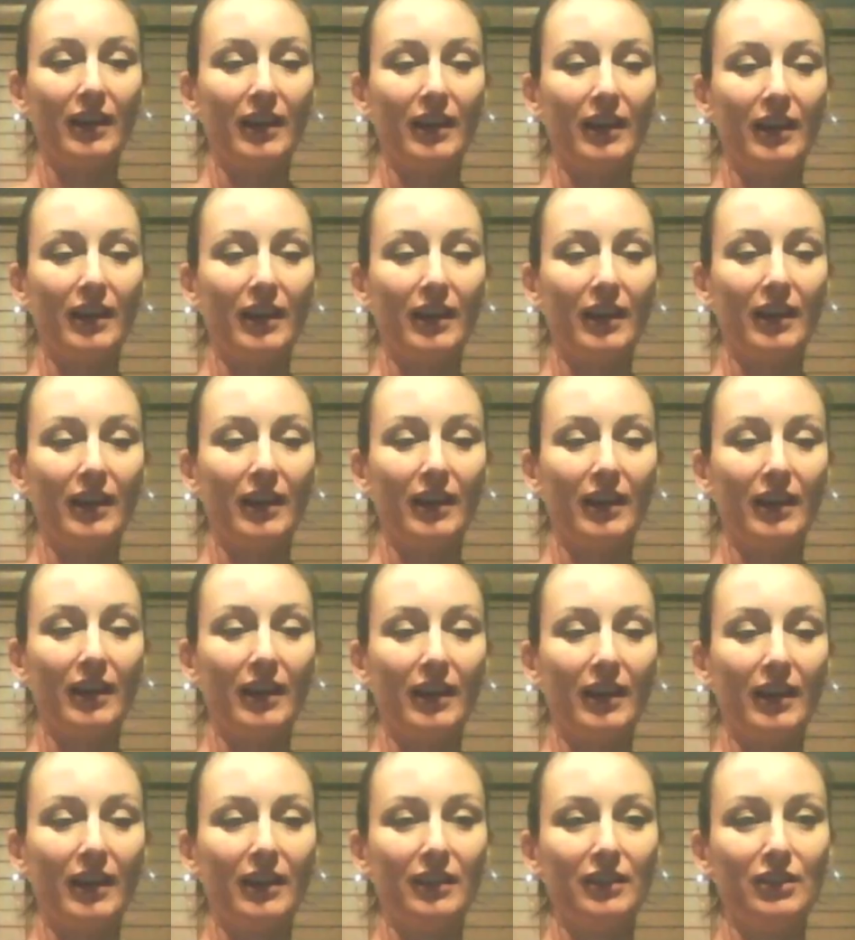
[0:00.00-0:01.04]
Welcome back.
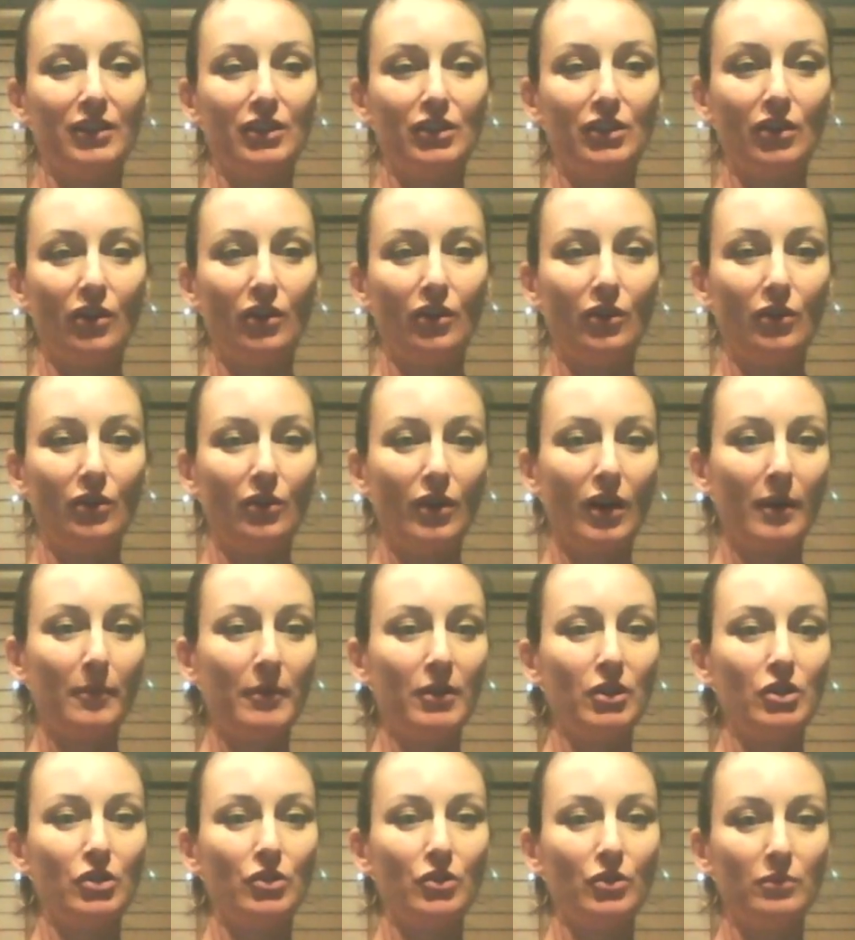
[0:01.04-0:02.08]
Okay, so our
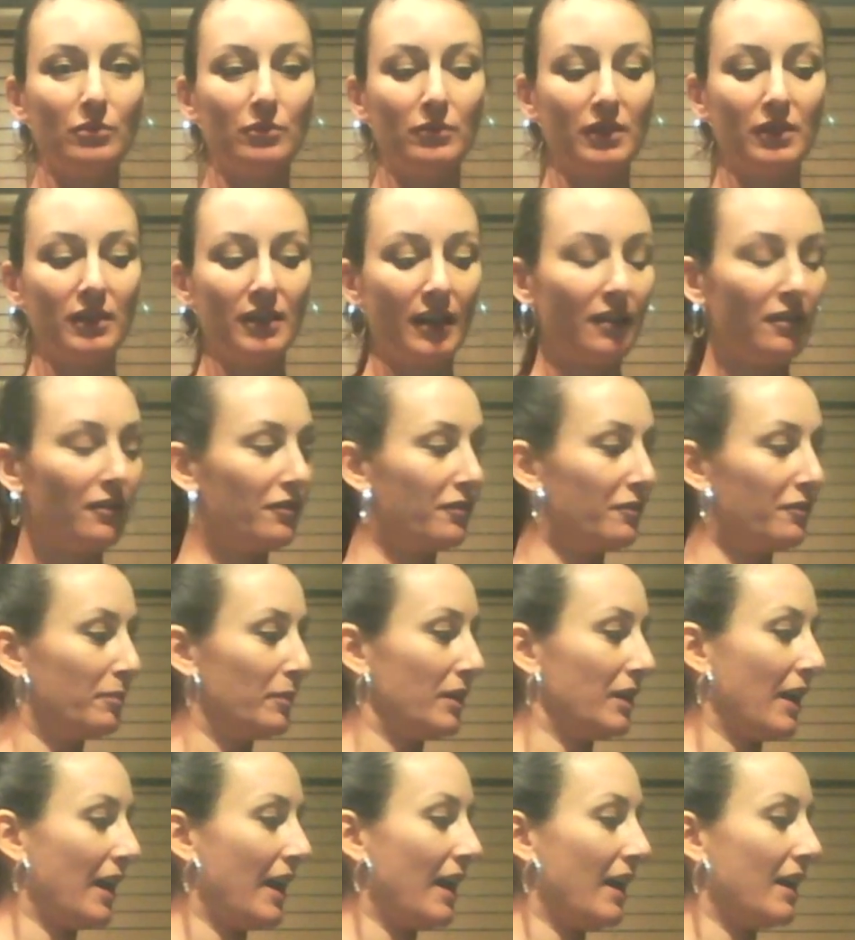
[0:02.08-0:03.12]
mushrooms have
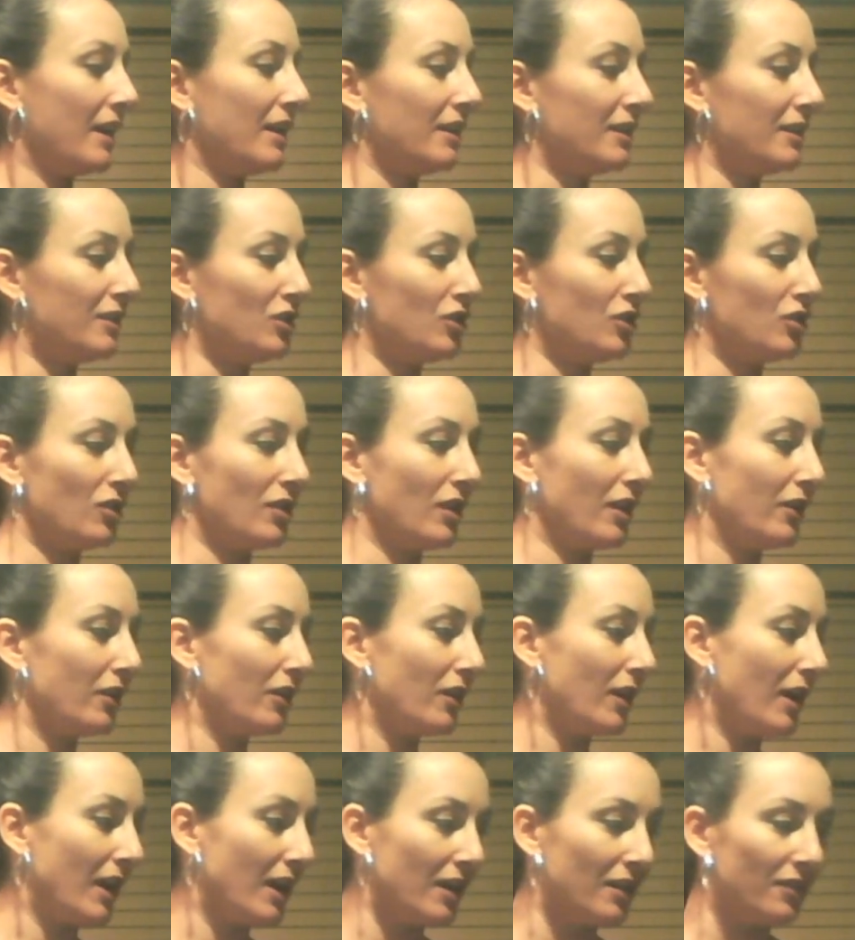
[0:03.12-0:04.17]
been added, so now
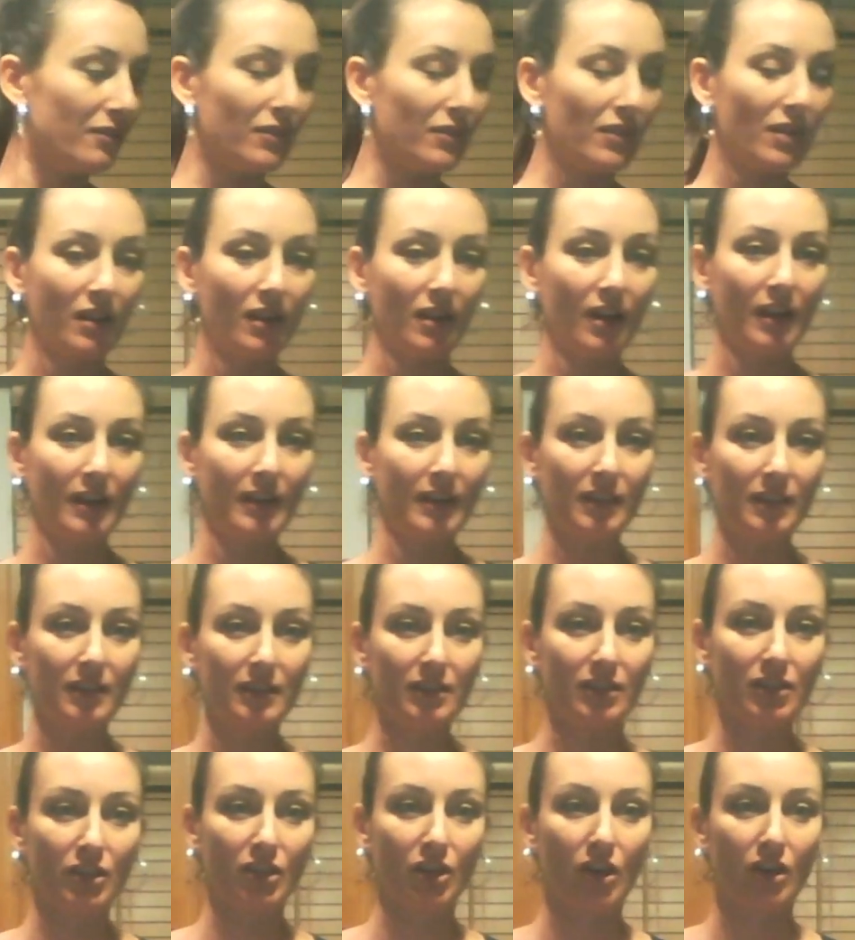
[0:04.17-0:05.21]
you have the
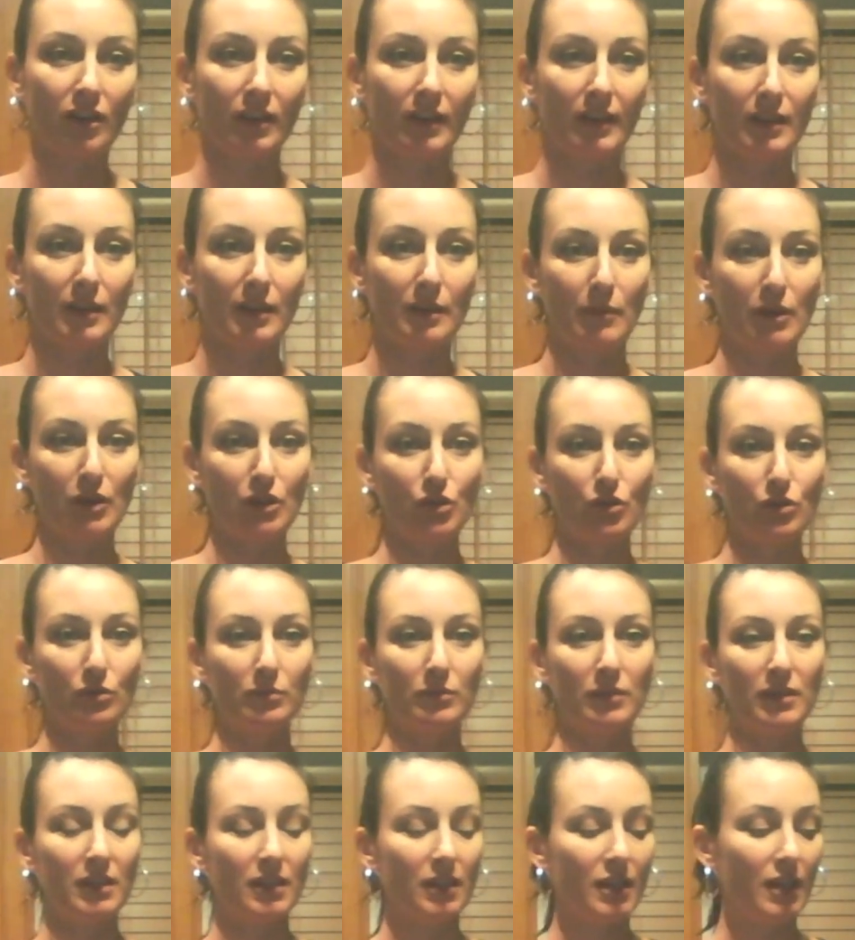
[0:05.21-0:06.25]
onions, the garlic, and the
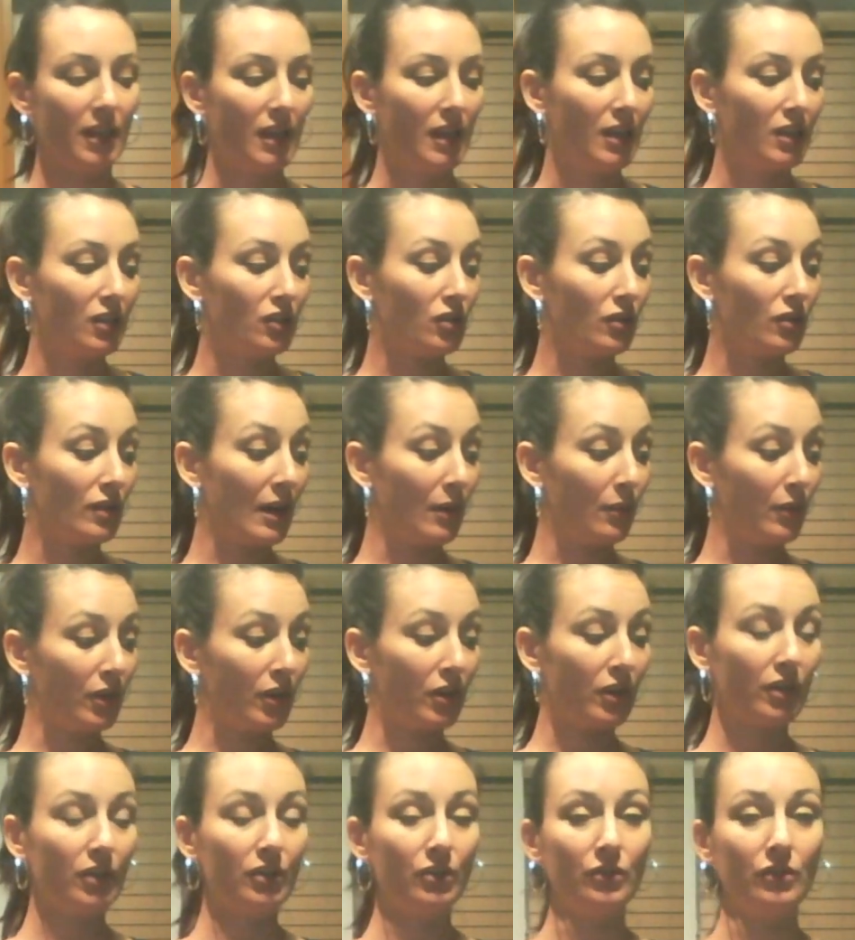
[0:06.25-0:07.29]
mushrooms. So now what
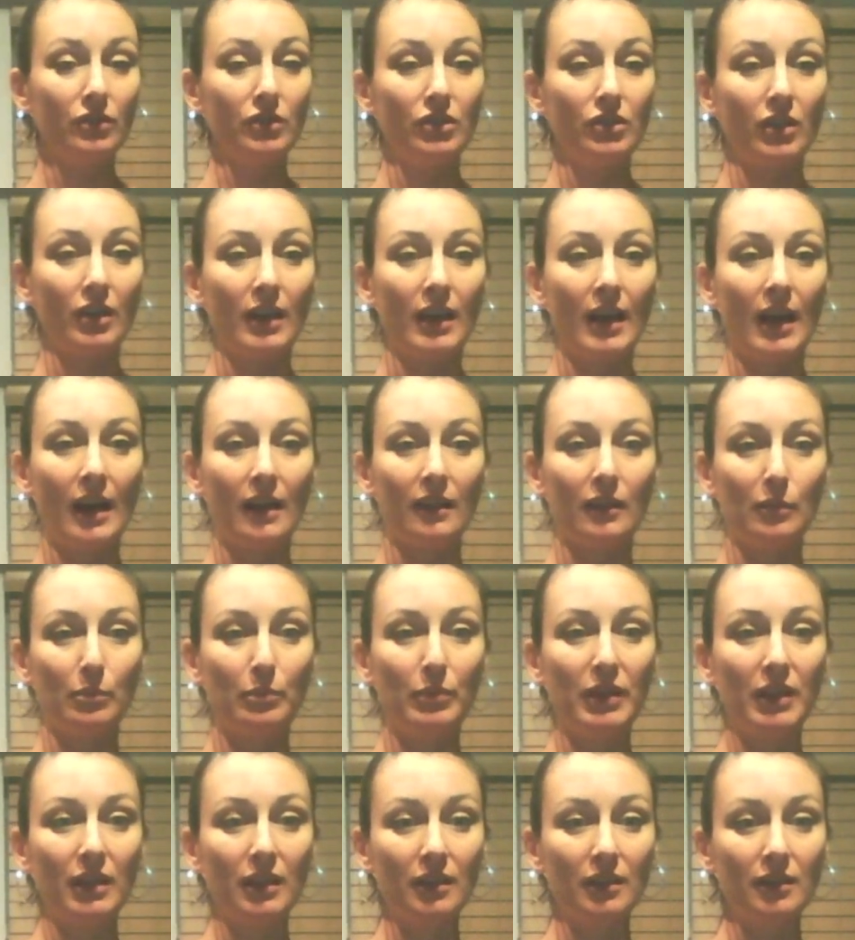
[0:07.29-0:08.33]
you're going to do is you're going to add the
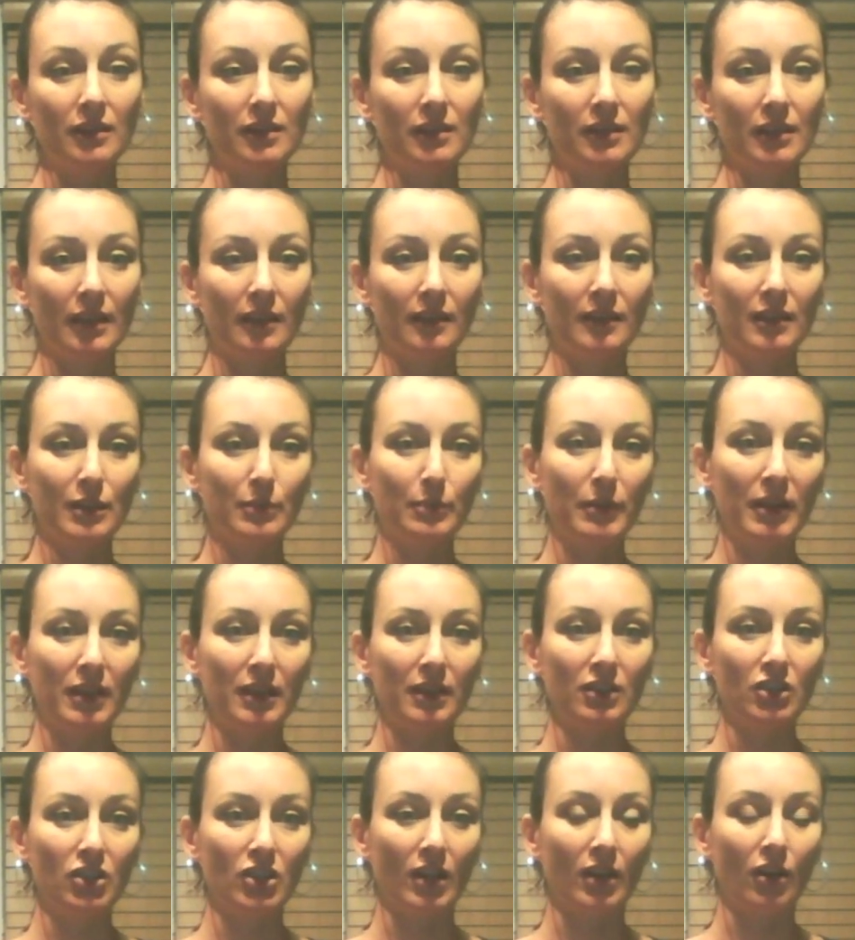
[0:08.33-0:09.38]
peas and the
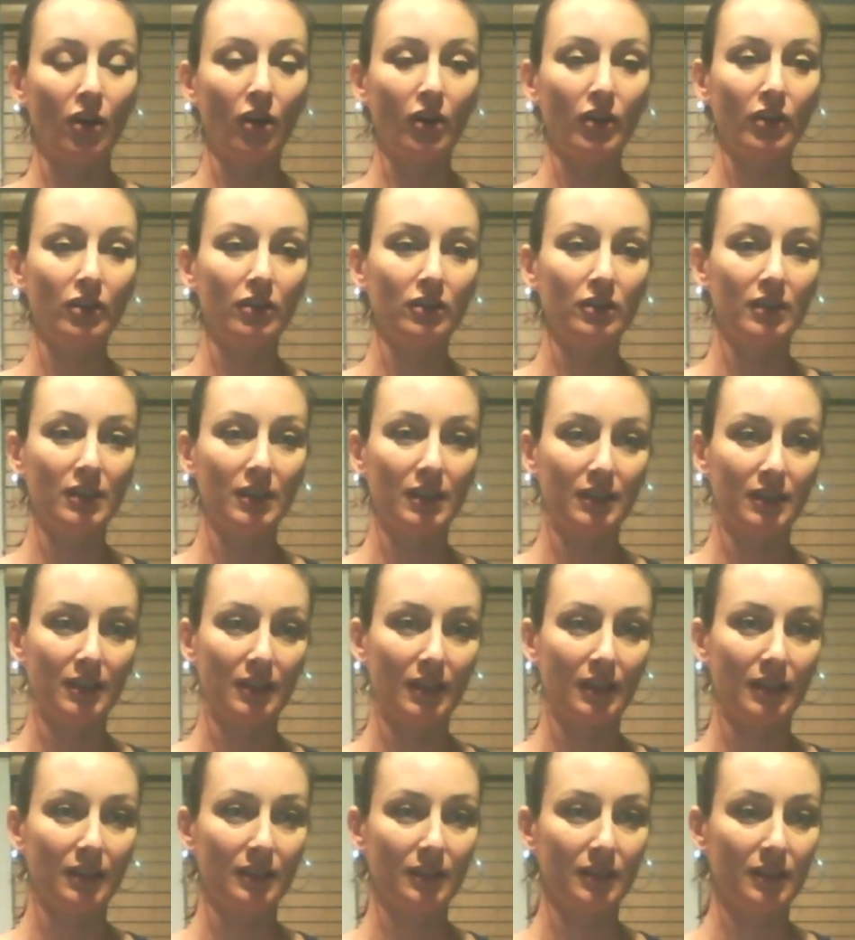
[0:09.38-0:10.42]
spinach and all your
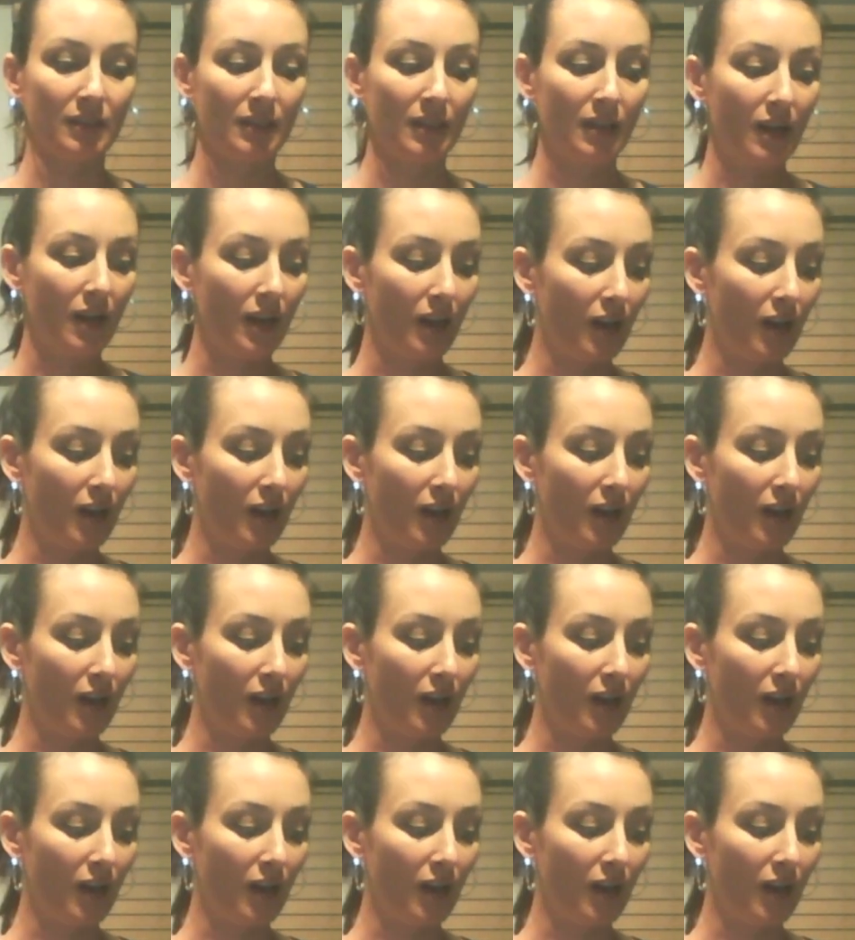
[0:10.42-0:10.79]
seasonings.